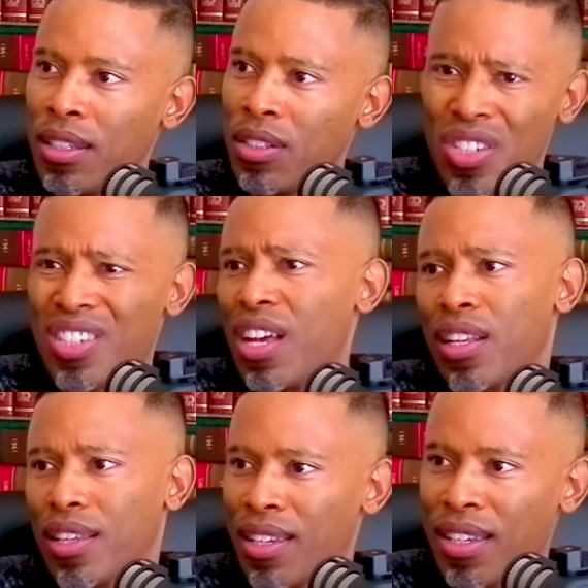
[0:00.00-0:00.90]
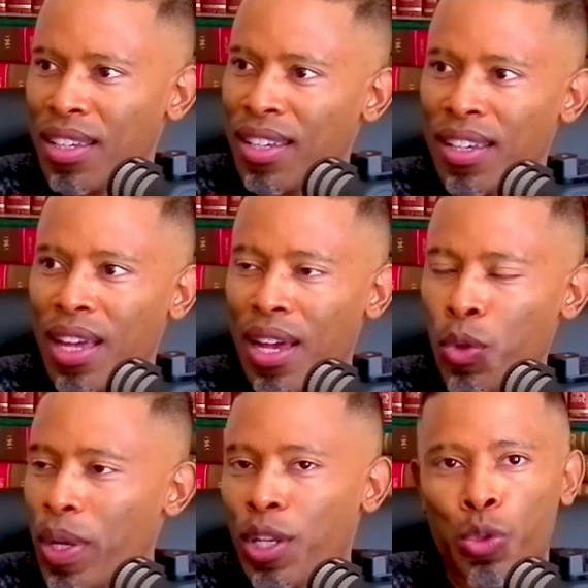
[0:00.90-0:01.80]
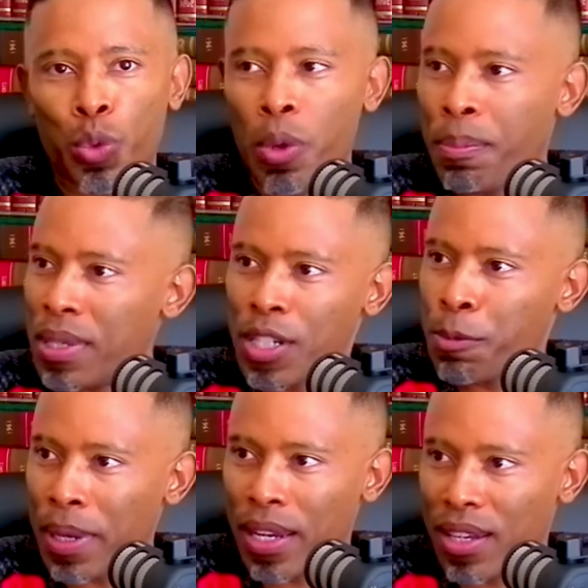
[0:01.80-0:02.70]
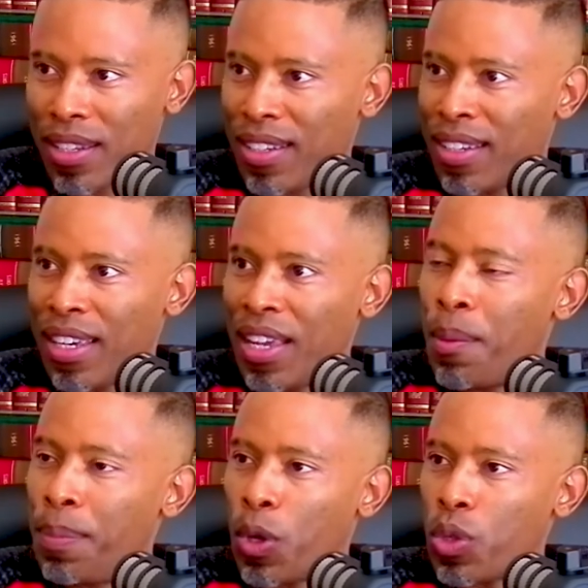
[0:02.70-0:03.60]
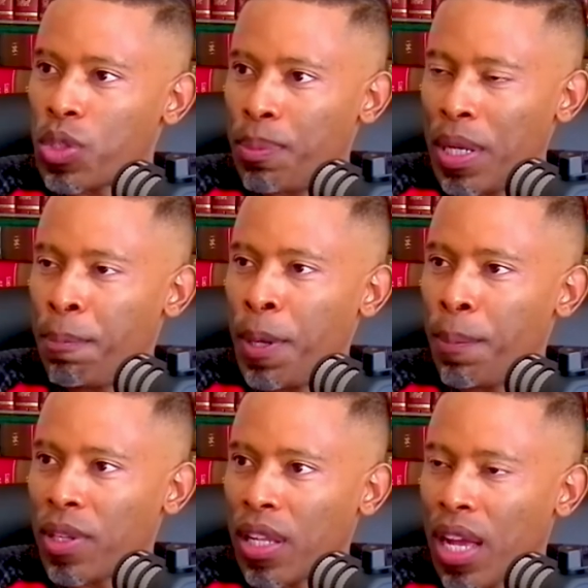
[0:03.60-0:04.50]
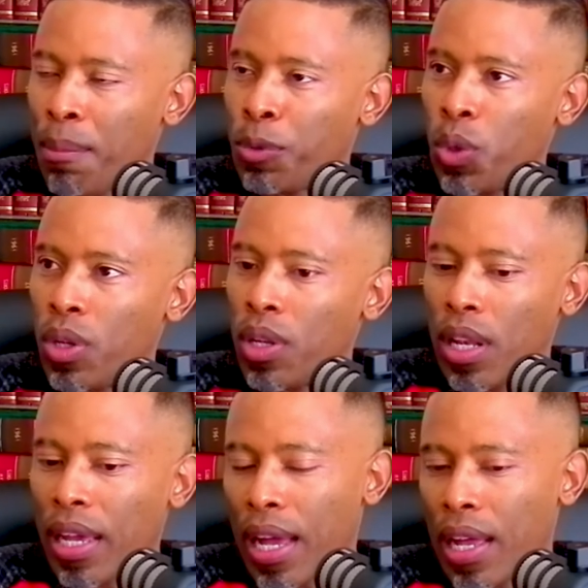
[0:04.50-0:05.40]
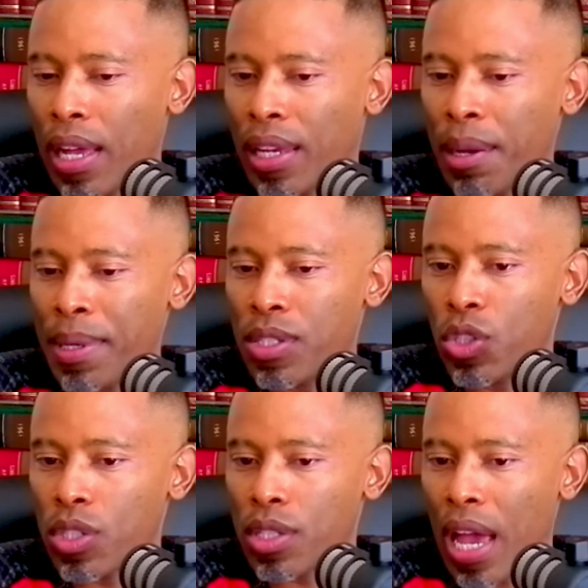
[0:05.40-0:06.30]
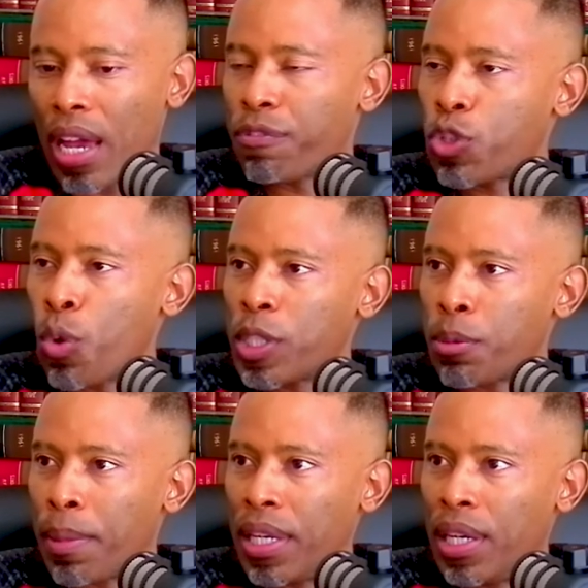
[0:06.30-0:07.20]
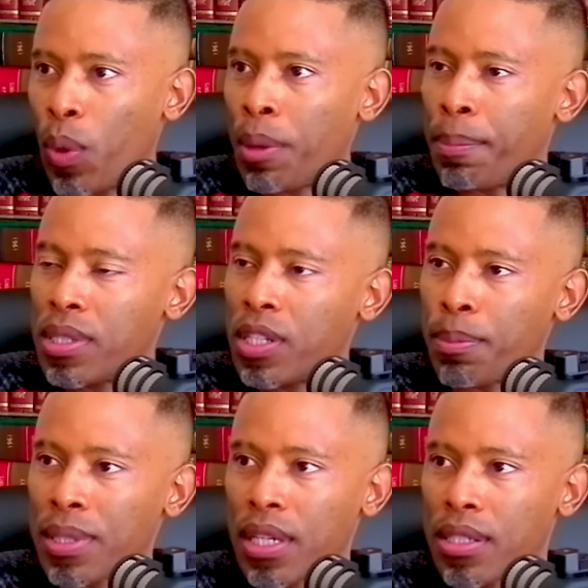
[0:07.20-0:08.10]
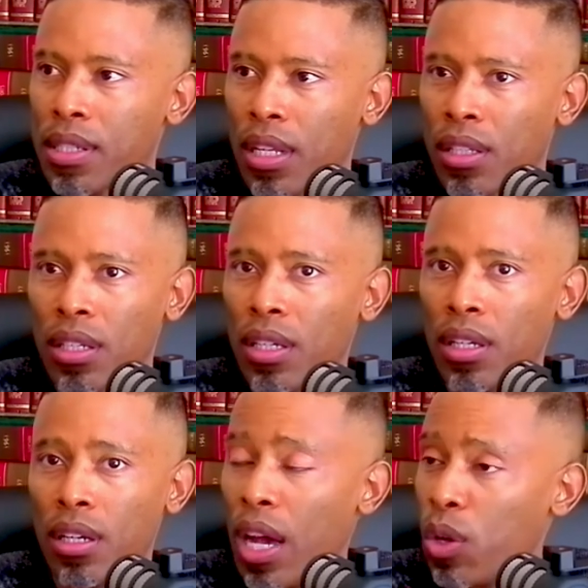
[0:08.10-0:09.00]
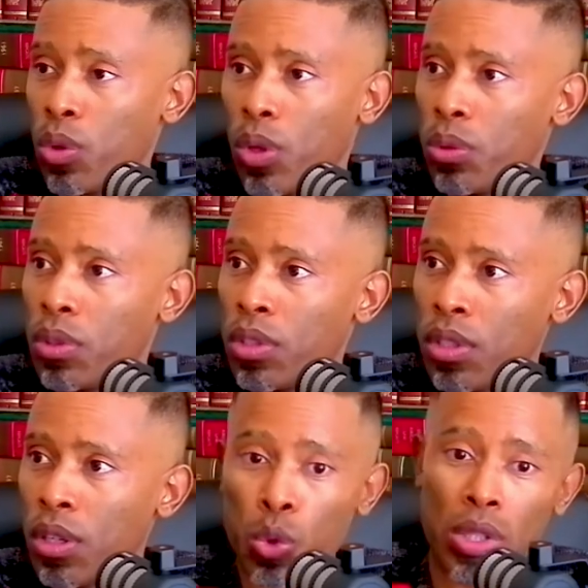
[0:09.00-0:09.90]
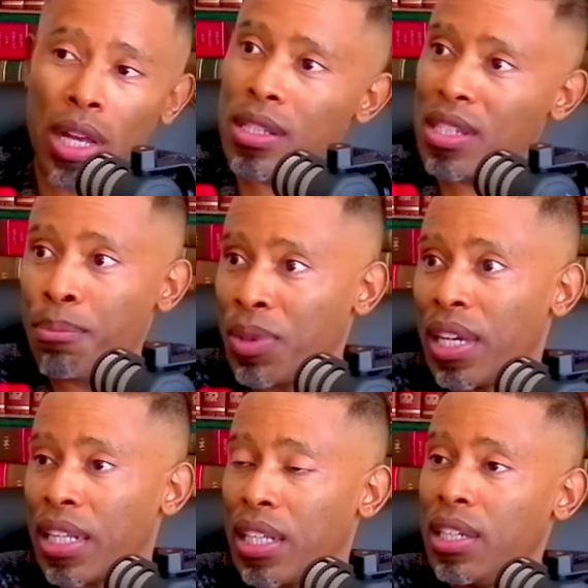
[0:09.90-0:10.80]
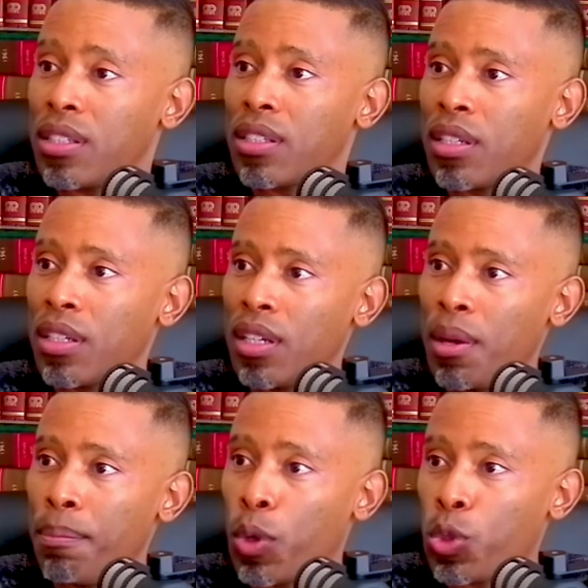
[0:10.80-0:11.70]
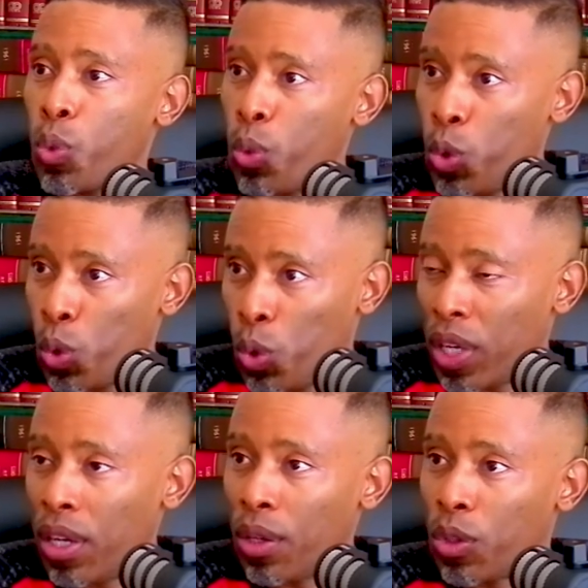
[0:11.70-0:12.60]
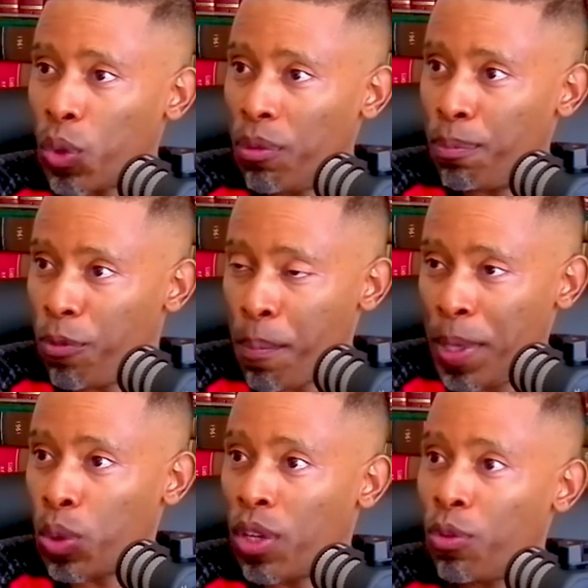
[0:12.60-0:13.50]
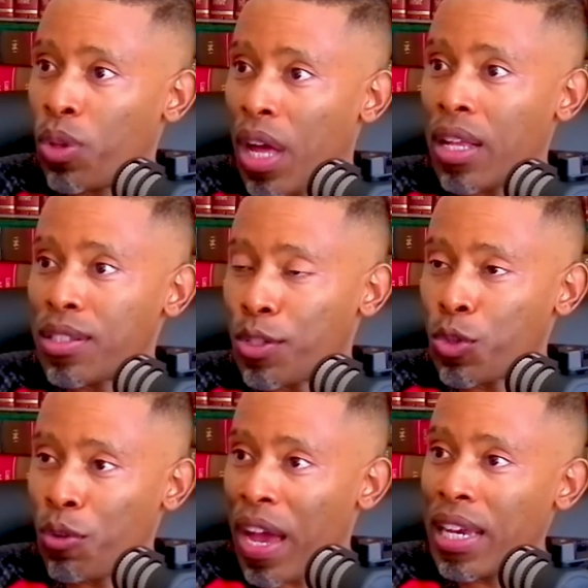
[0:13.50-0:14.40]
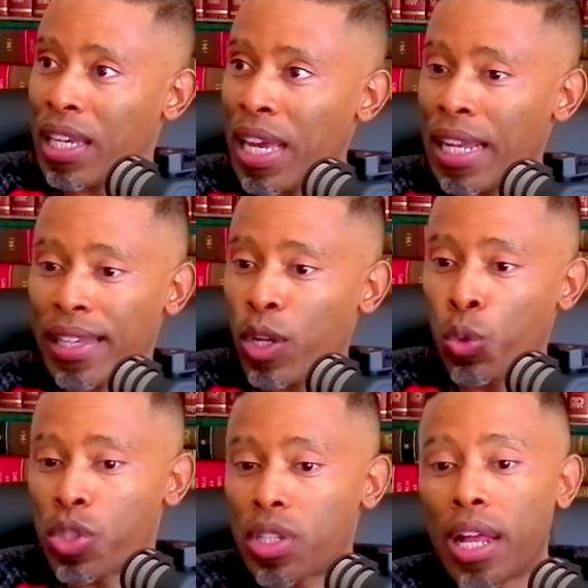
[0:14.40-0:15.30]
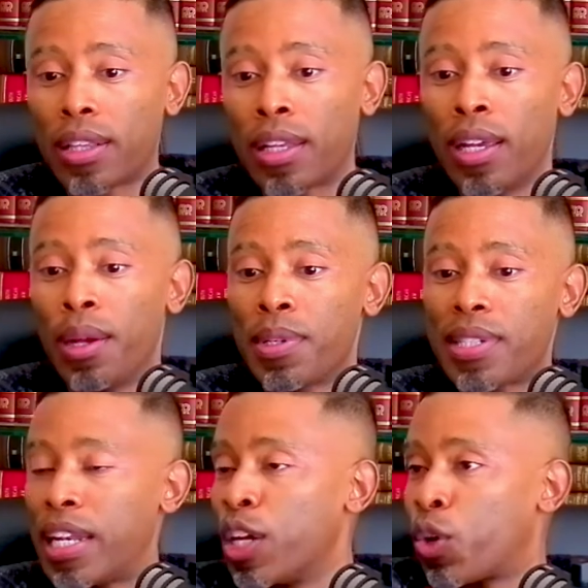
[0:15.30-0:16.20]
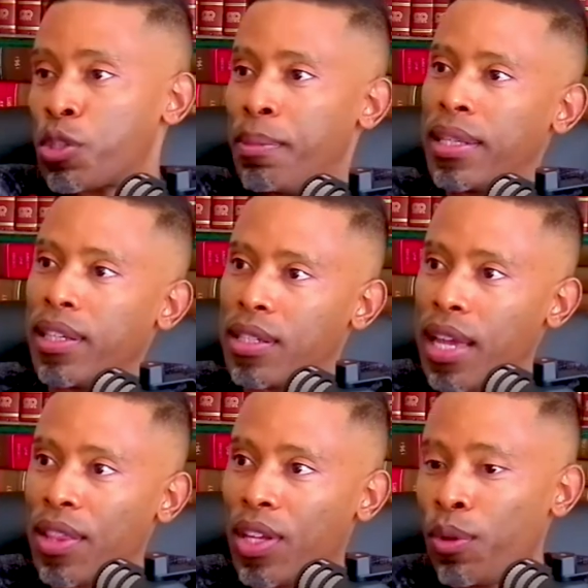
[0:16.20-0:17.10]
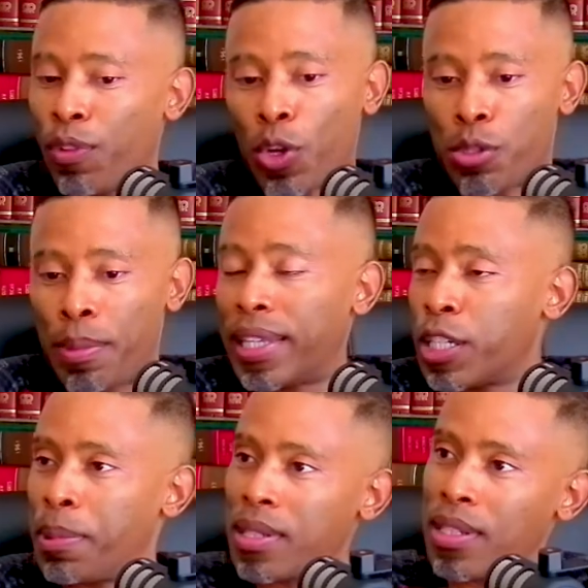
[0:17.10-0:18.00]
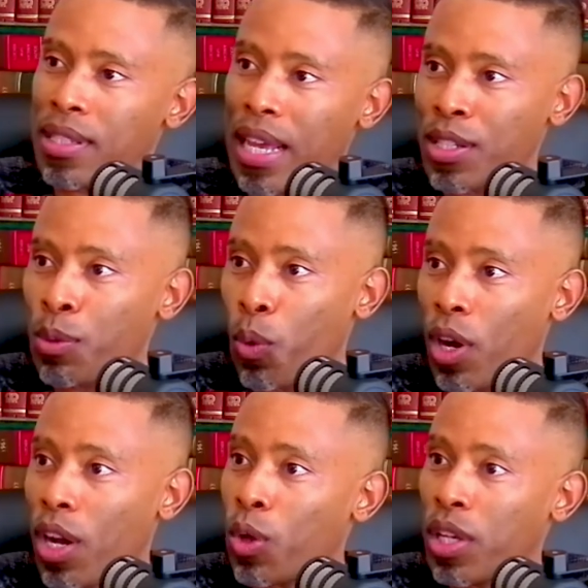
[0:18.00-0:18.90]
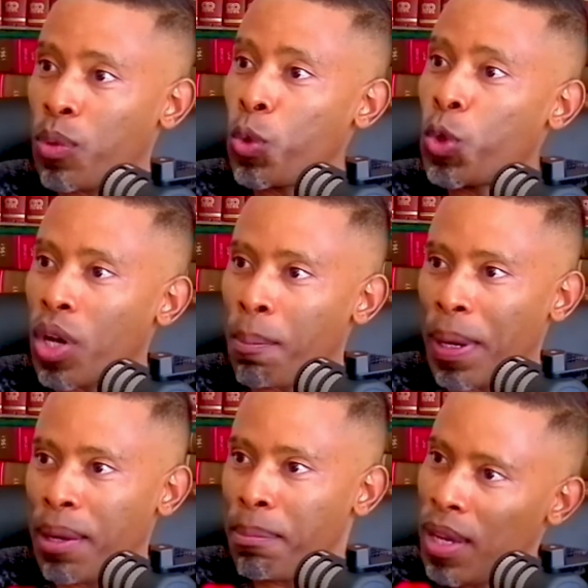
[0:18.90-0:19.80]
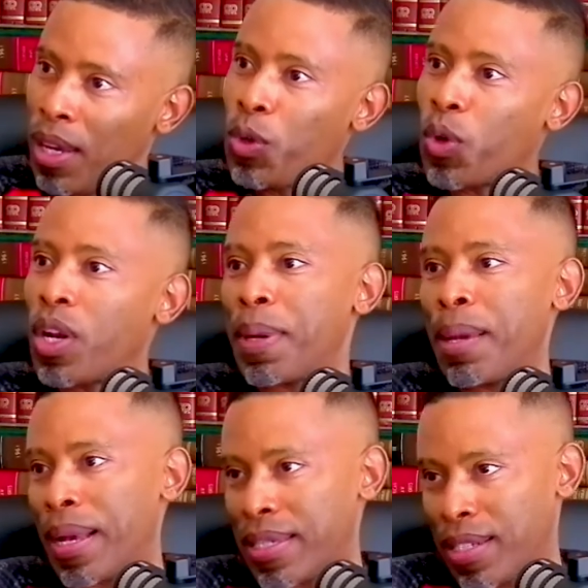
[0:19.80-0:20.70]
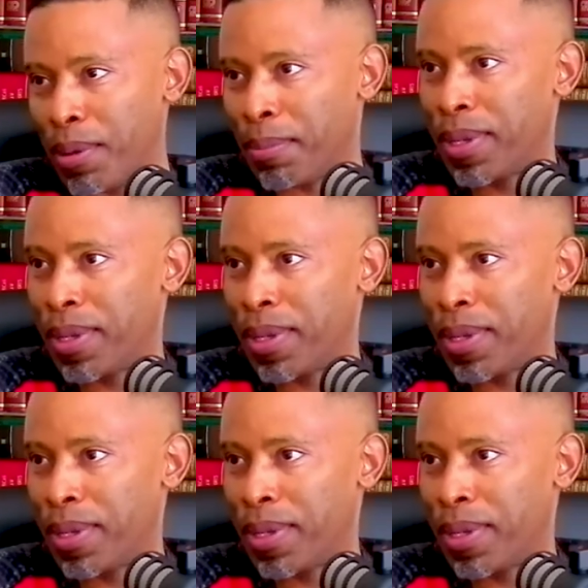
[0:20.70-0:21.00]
Just start. Are you waiting to do a business plan? Because many people, they'll come to you, uh, like I, I get messages, I have so much money, what business must I start? I don't know. Go start something at least. Because you, you're looking to, for me to give you the answer. So if I tell you start selling cosmetics. And then if the cosmetics business doesn't work out, then who you gonna blame? Aslam. You're gonna blame Aslam.